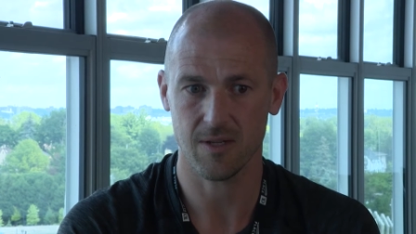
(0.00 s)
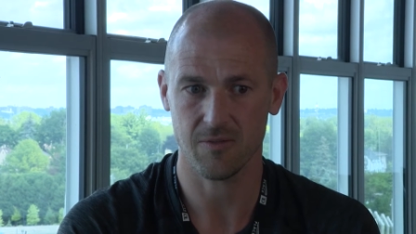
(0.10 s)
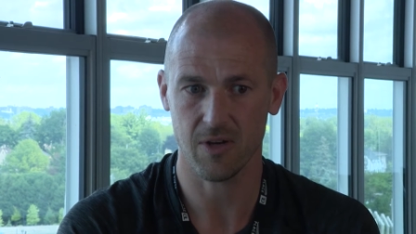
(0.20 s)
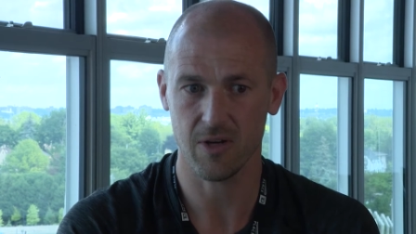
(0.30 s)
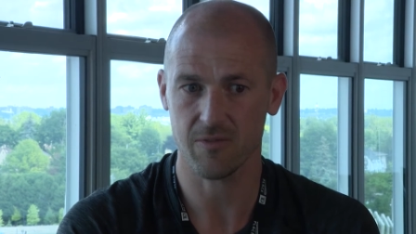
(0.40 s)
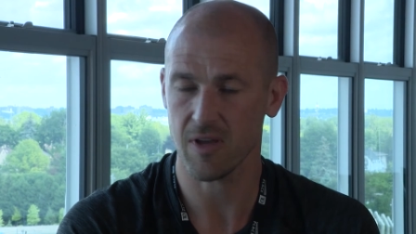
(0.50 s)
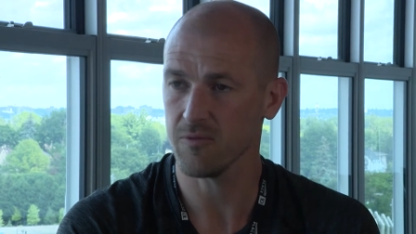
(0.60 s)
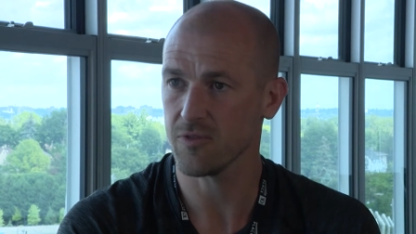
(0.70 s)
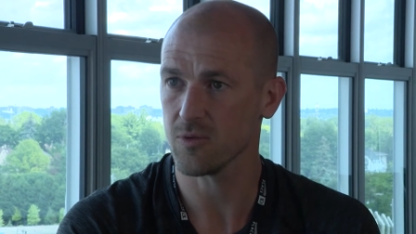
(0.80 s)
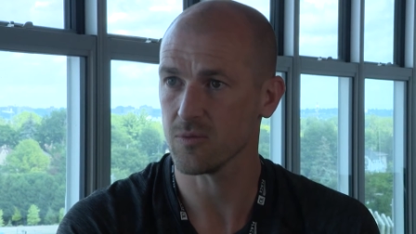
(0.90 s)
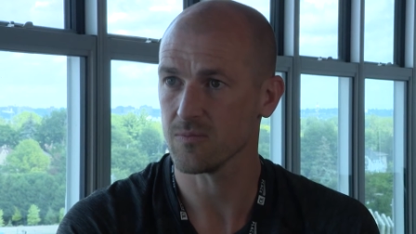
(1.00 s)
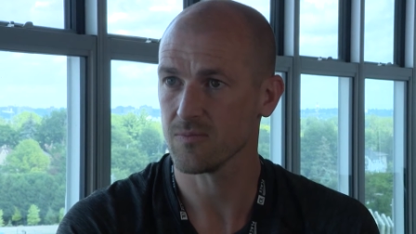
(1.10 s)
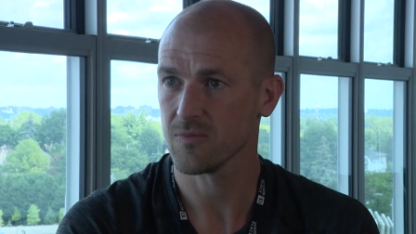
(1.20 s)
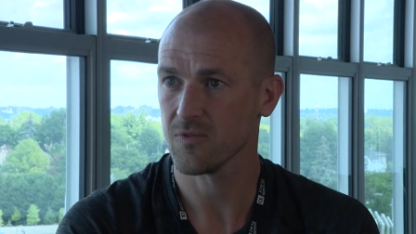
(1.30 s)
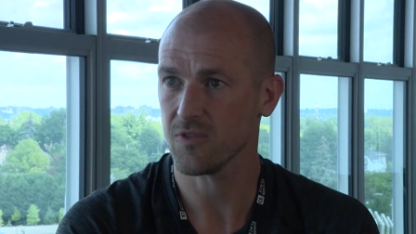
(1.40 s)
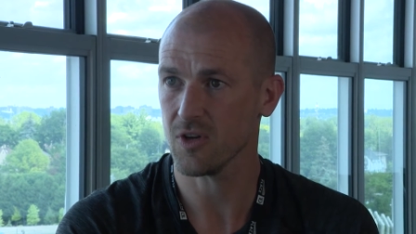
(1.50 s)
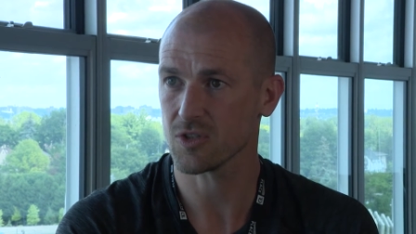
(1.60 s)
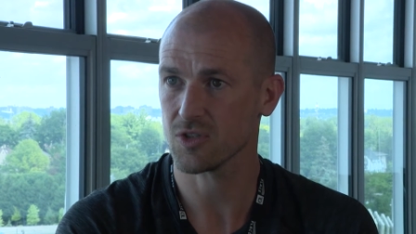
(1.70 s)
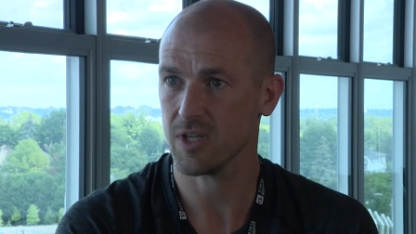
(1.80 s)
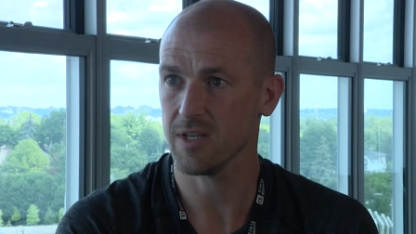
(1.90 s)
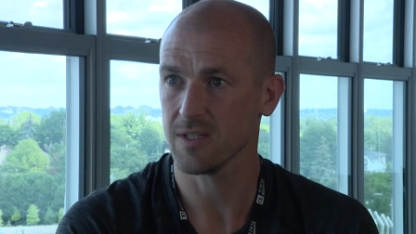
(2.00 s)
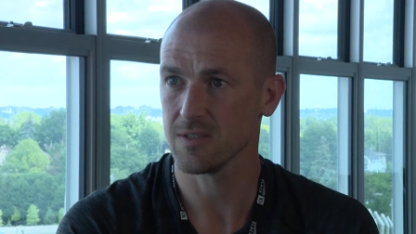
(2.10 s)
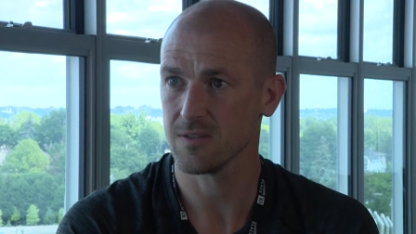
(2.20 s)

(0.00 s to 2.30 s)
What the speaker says: very eventful first year.